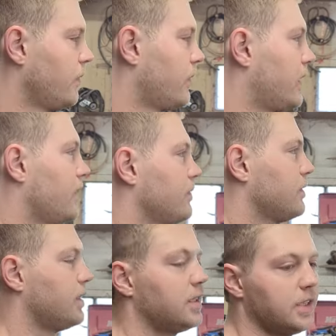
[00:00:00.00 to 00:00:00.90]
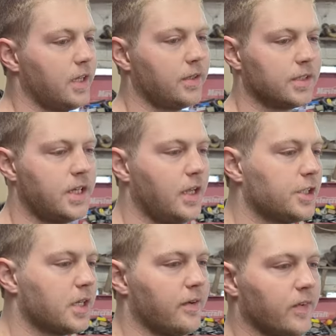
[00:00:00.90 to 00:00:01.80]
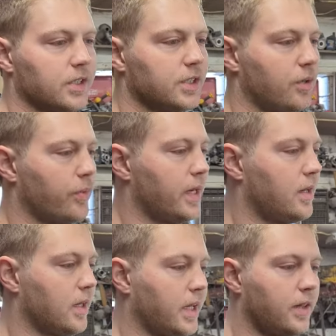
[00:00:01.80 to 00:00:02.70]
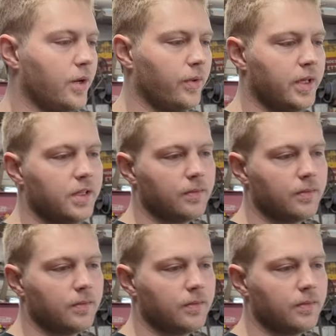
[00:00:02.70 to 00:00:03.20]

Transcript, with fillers: Well, single stage covers so well. Like the only